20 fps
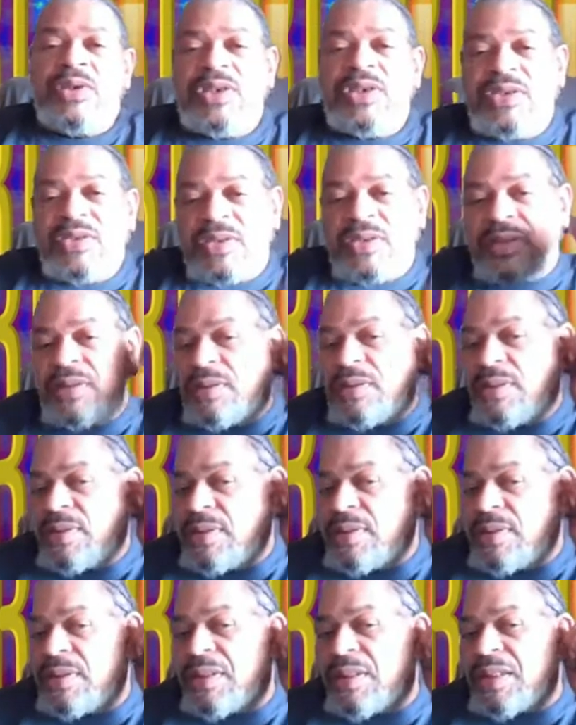reason
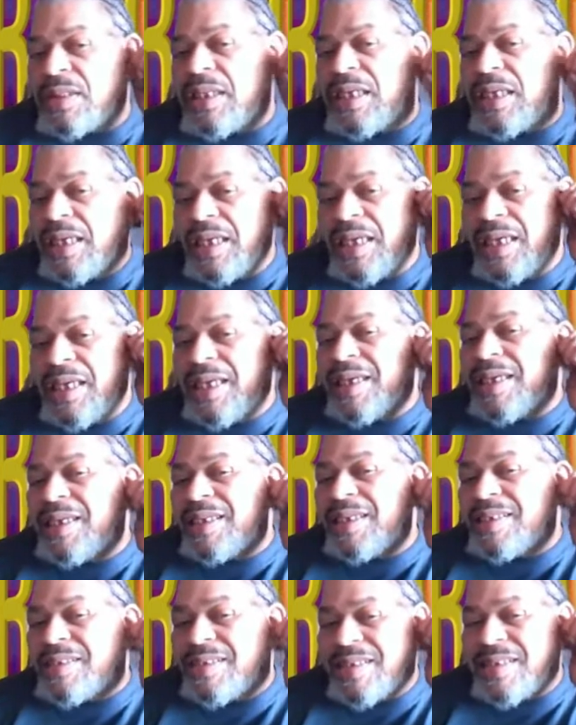
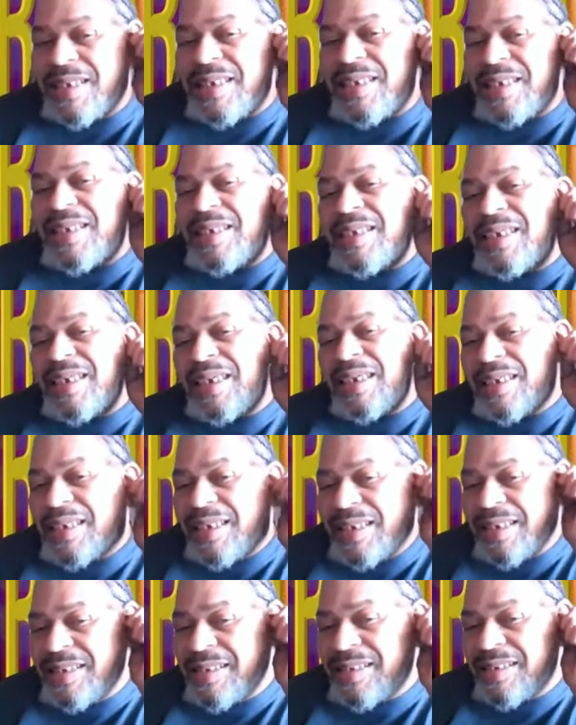is he
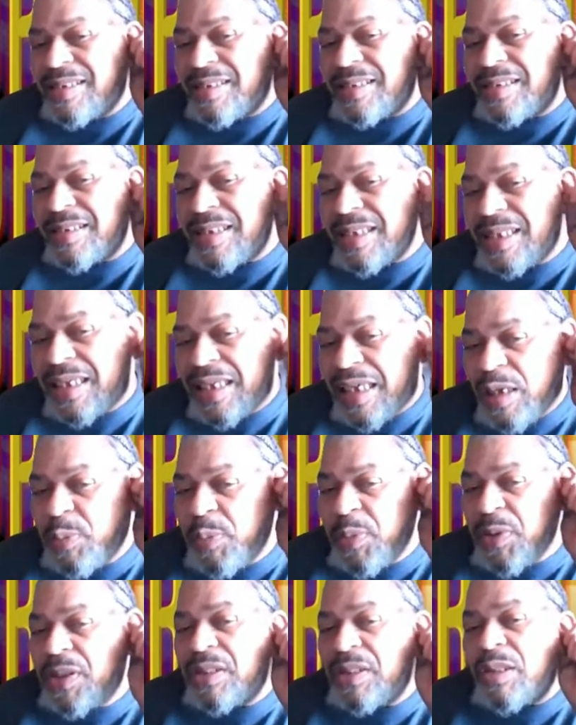is
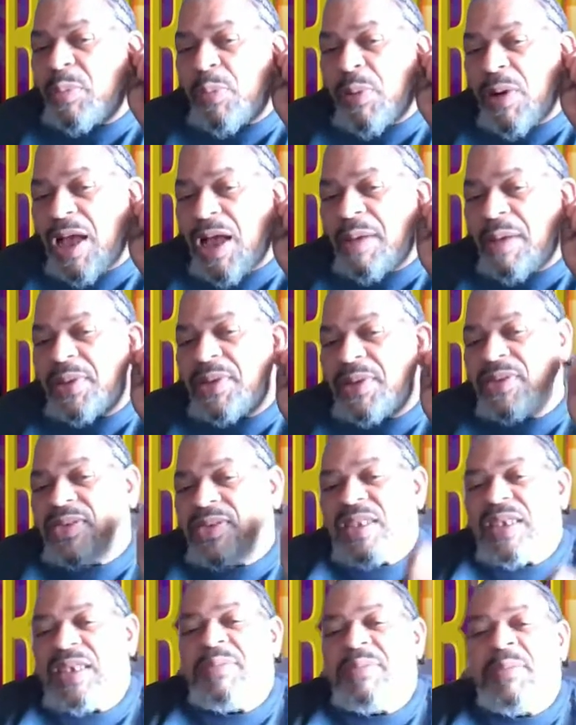keeping the promise
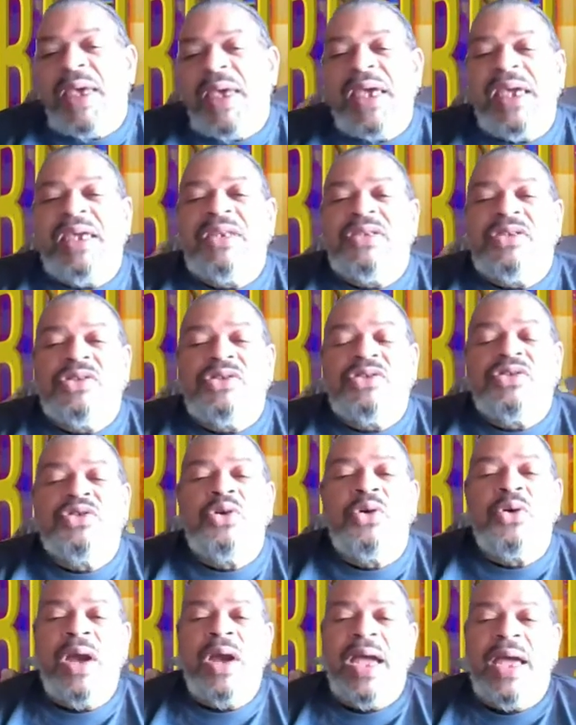he made to
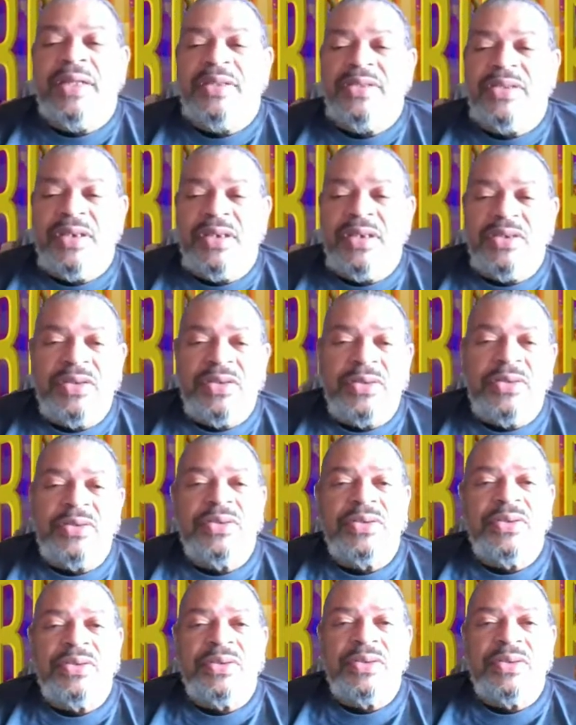your ancestors.